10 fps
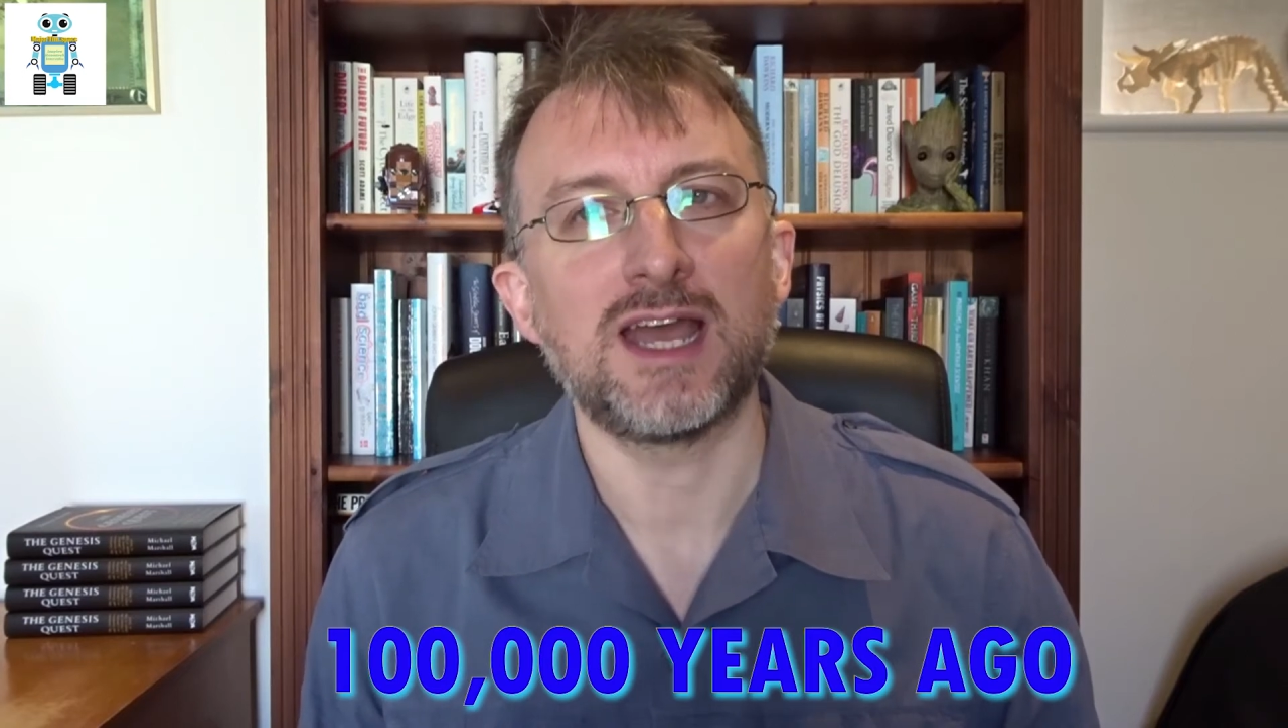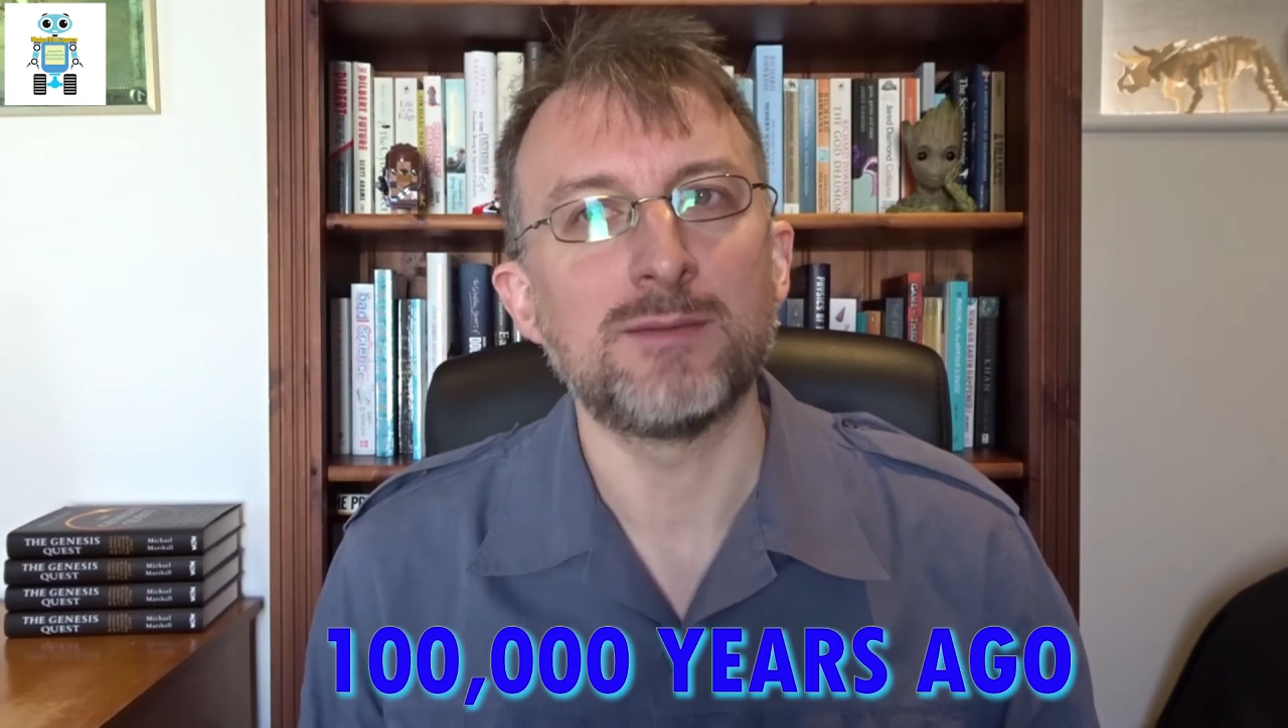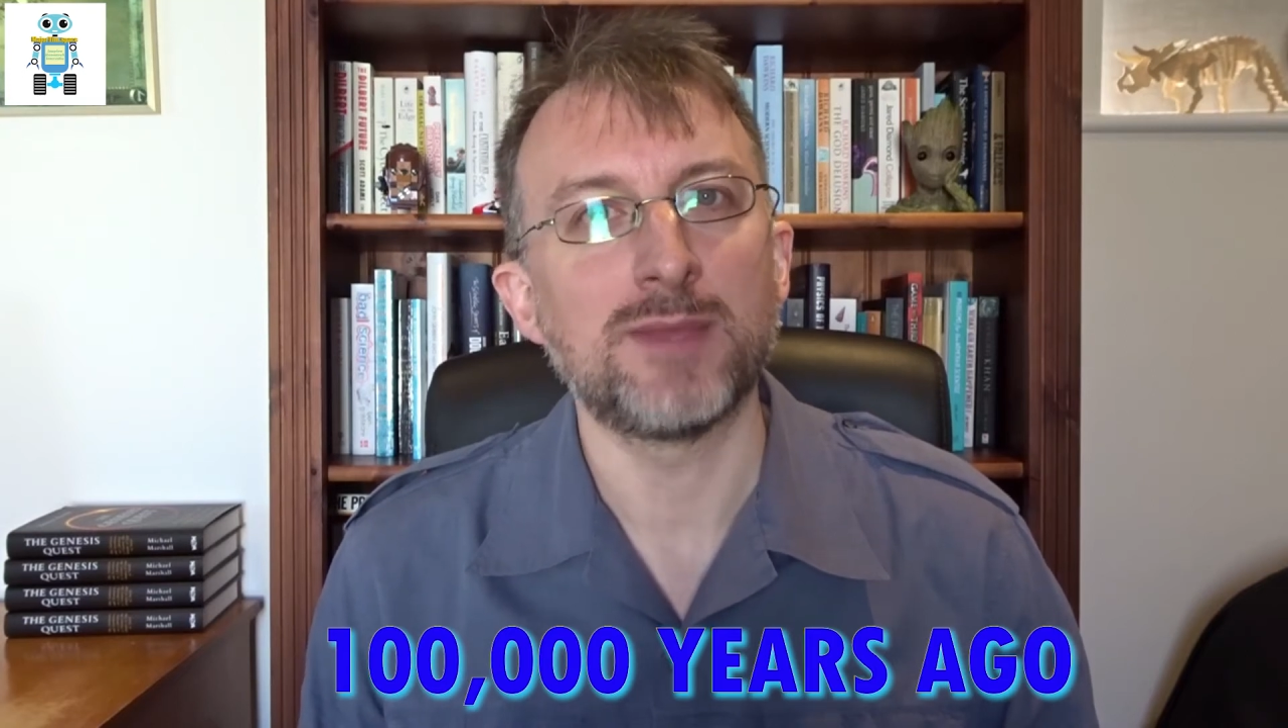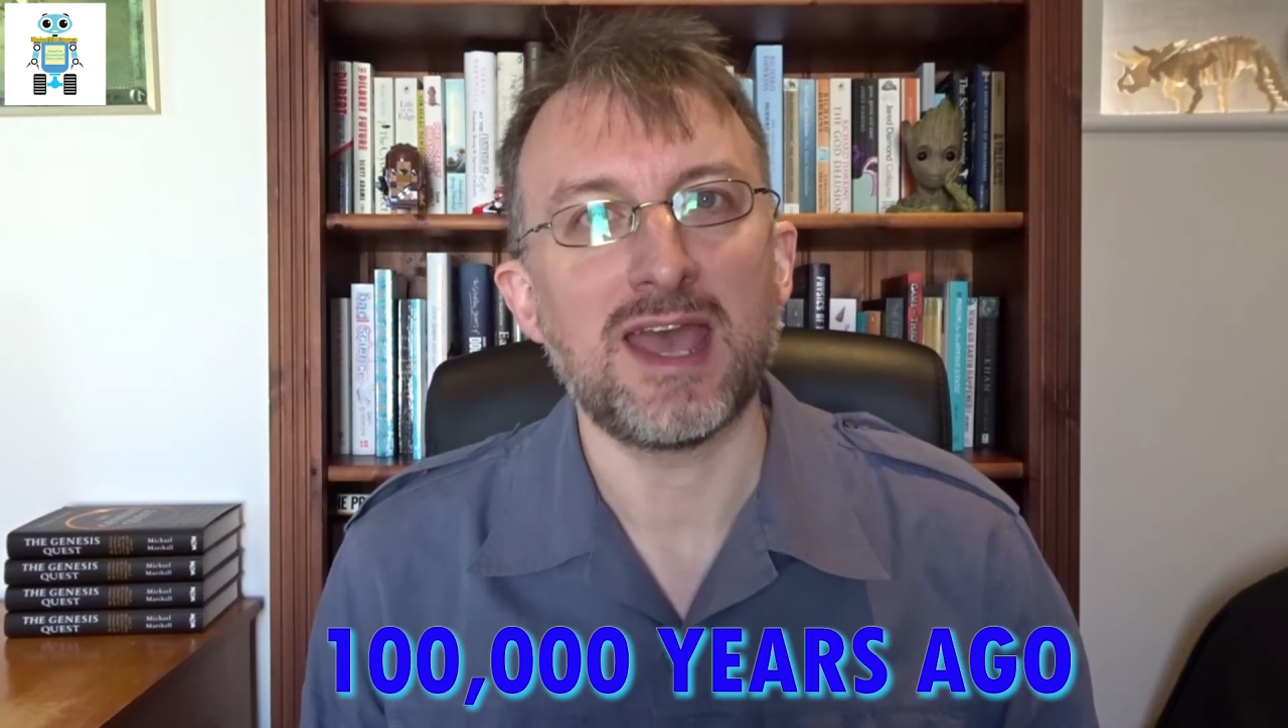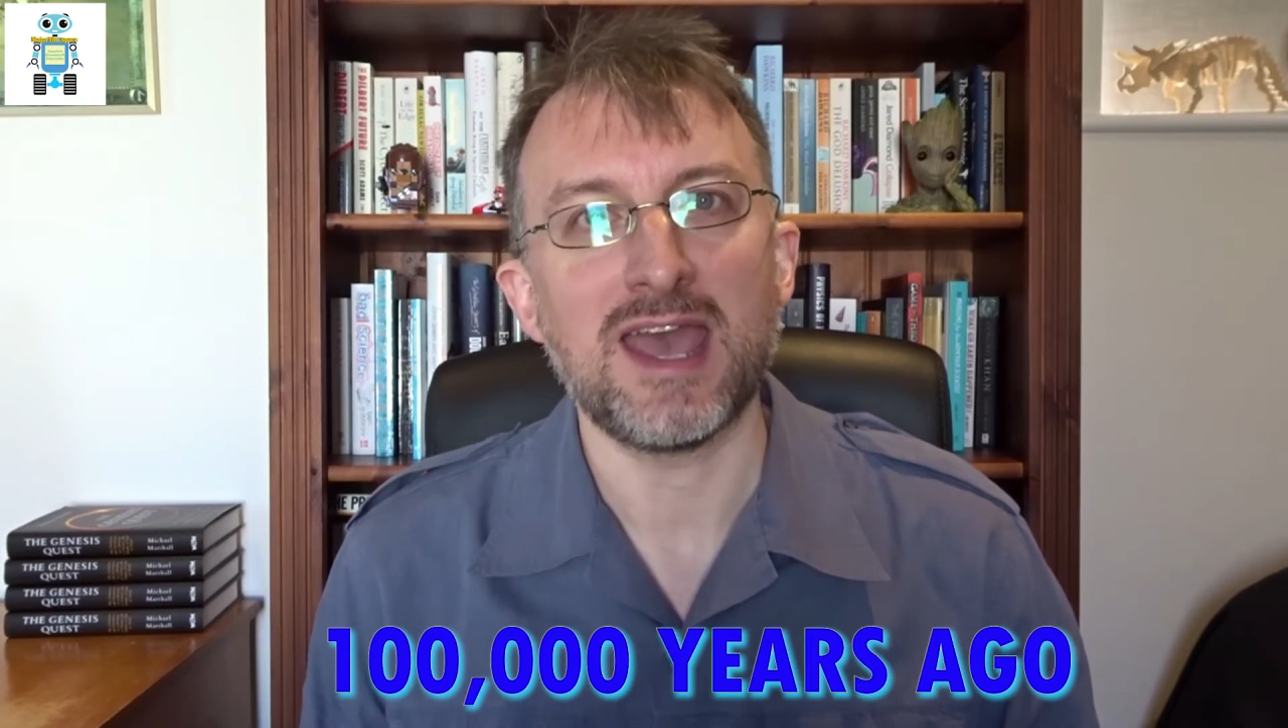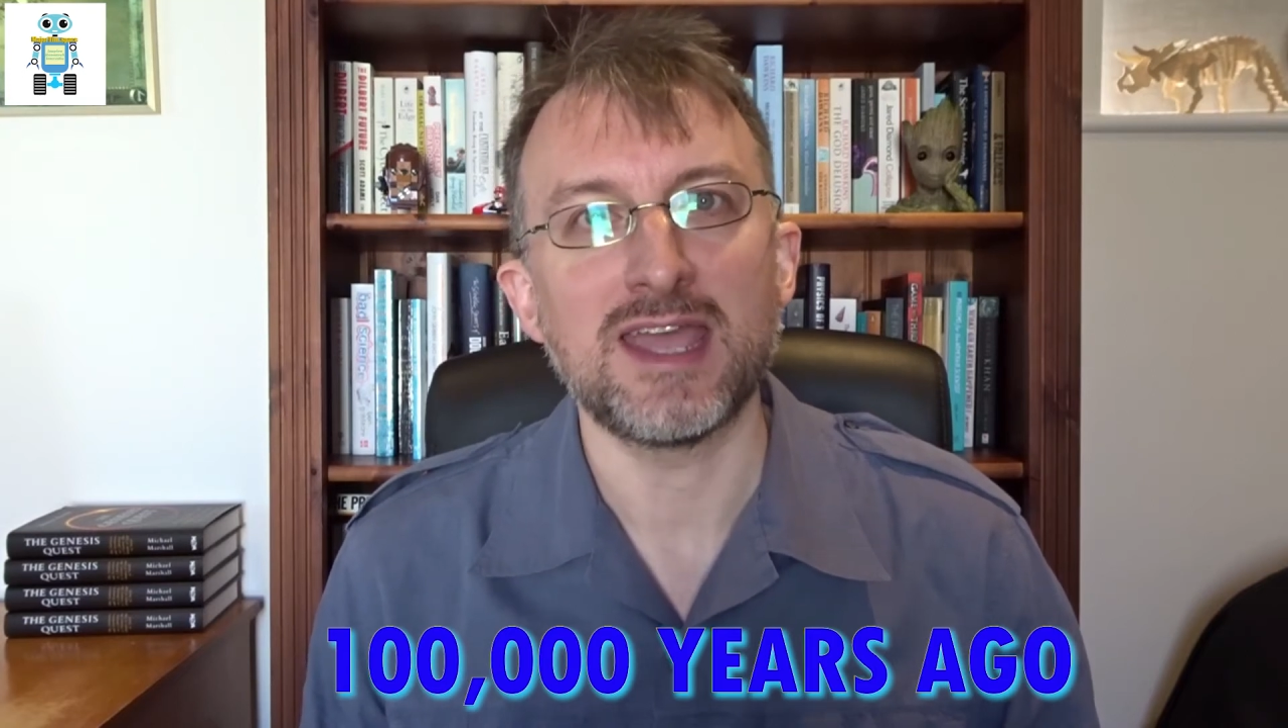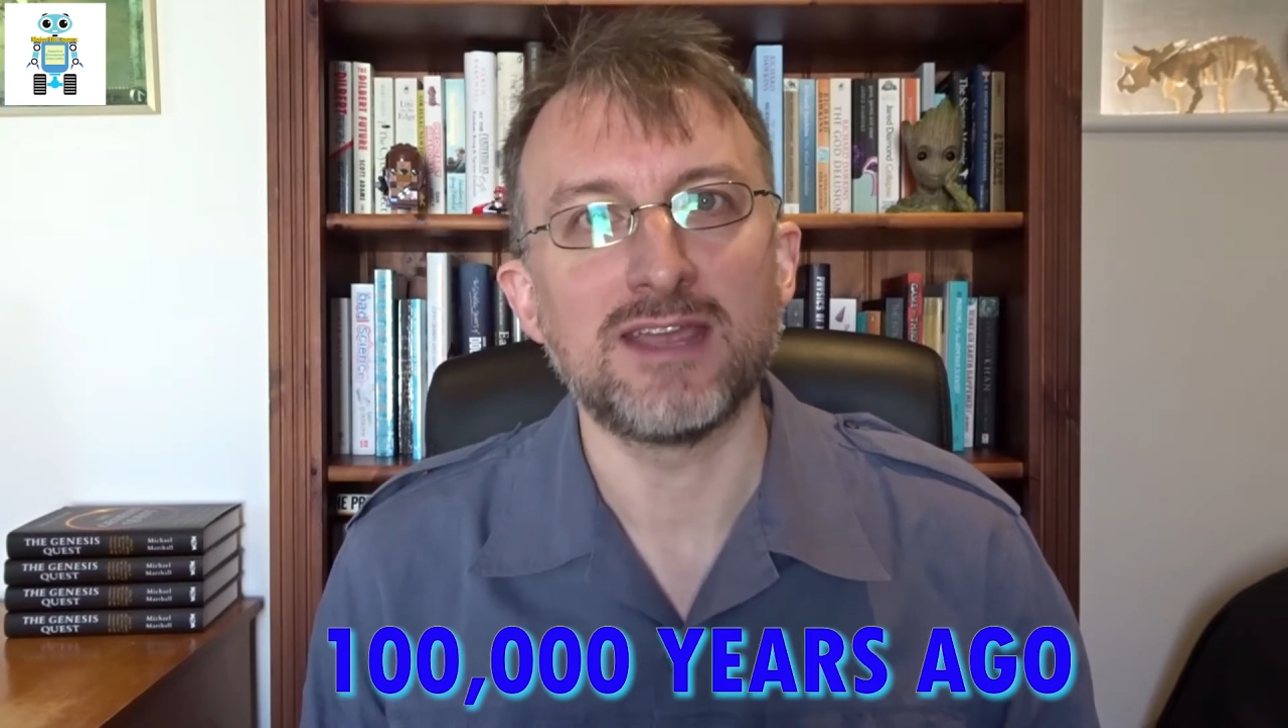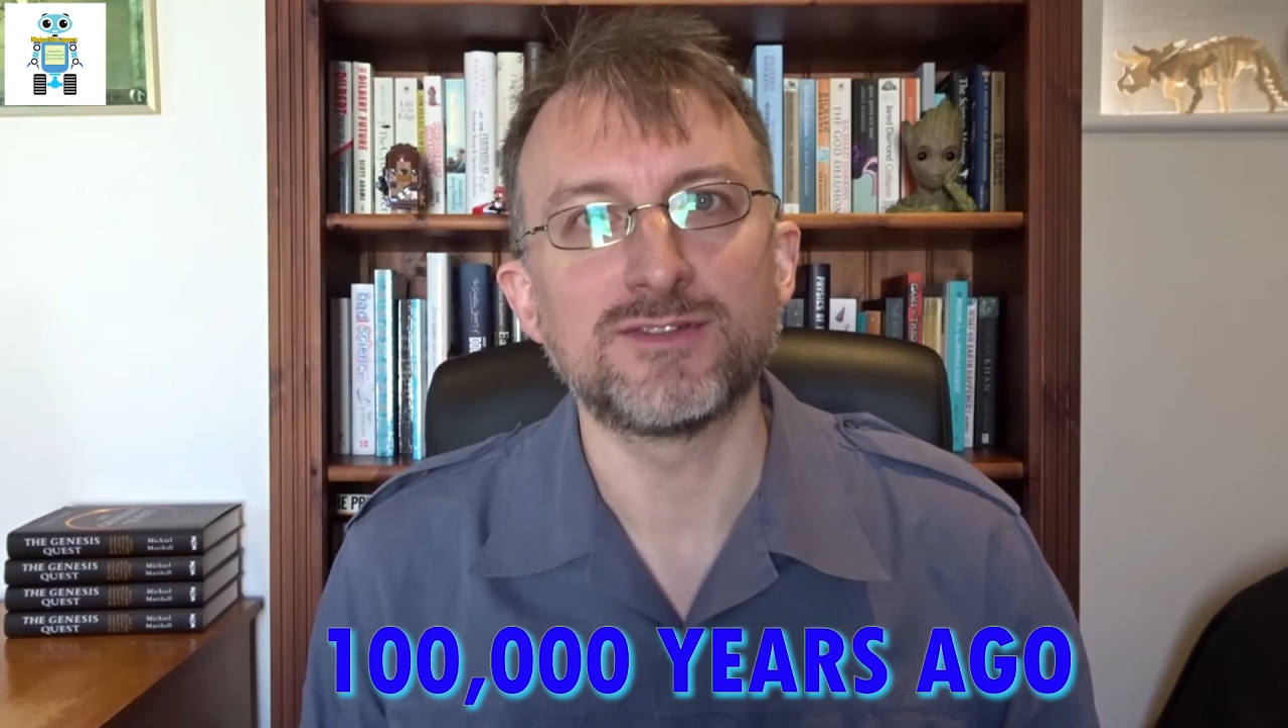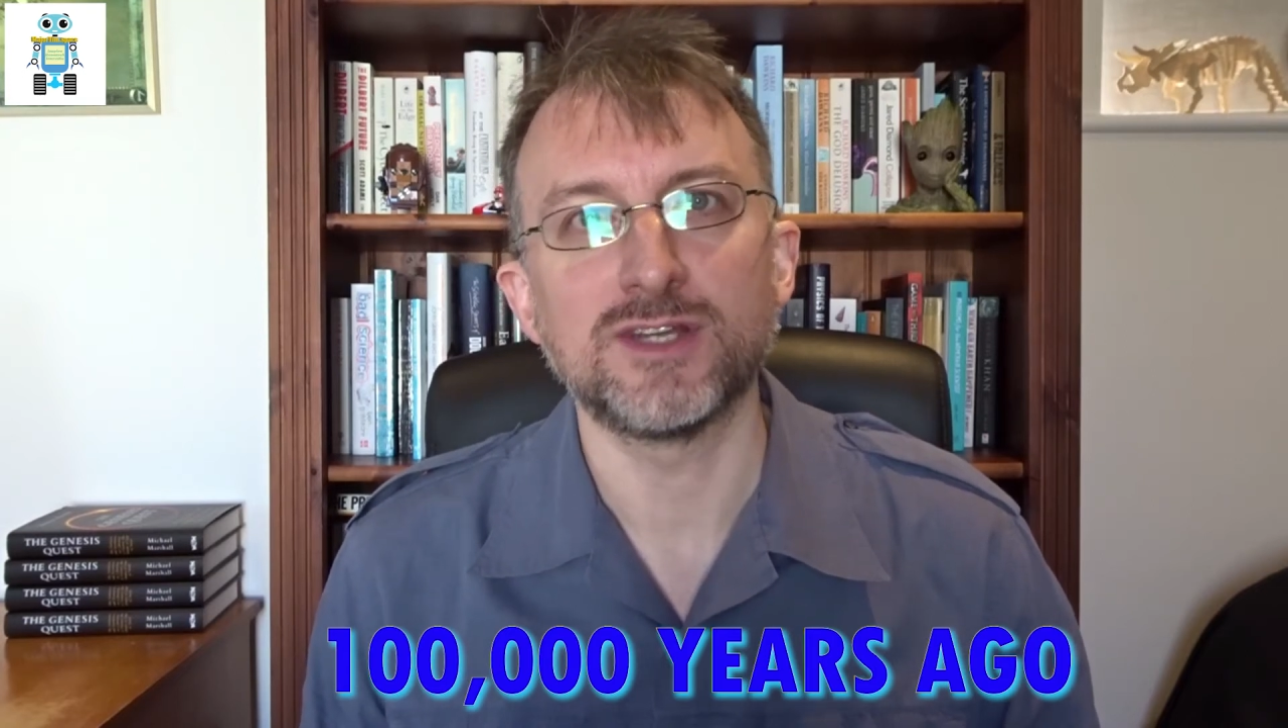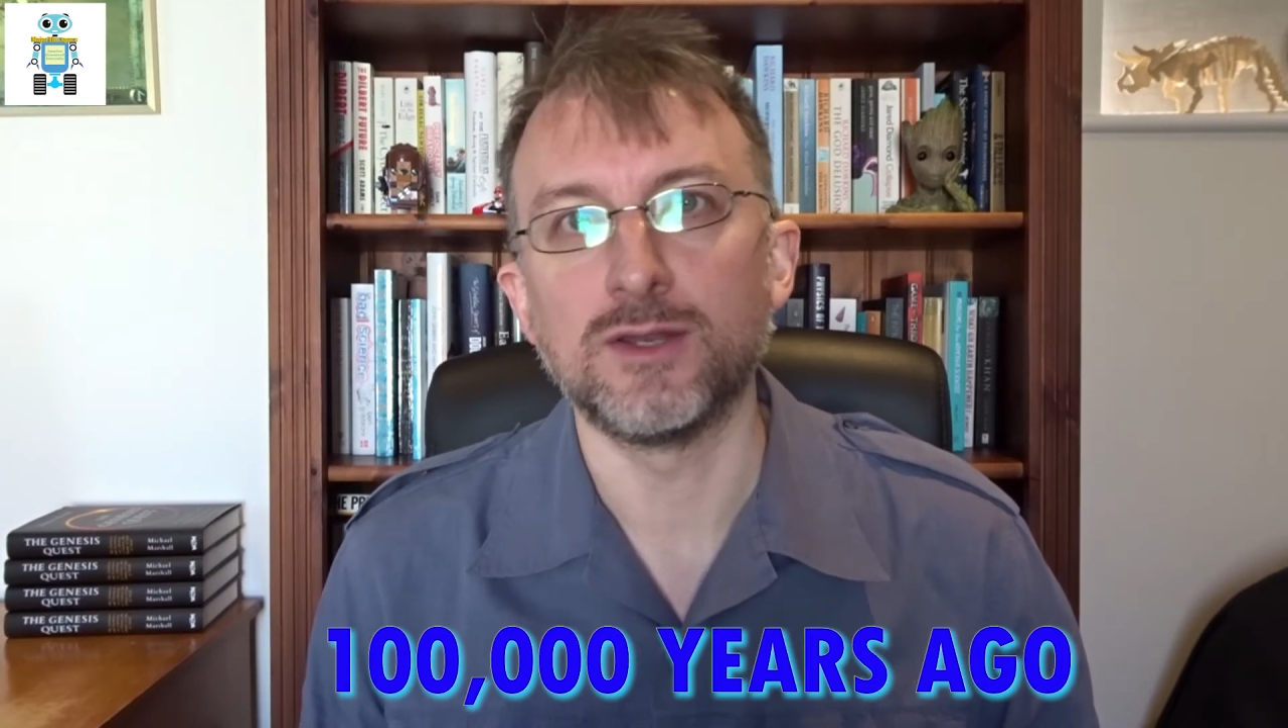and behaved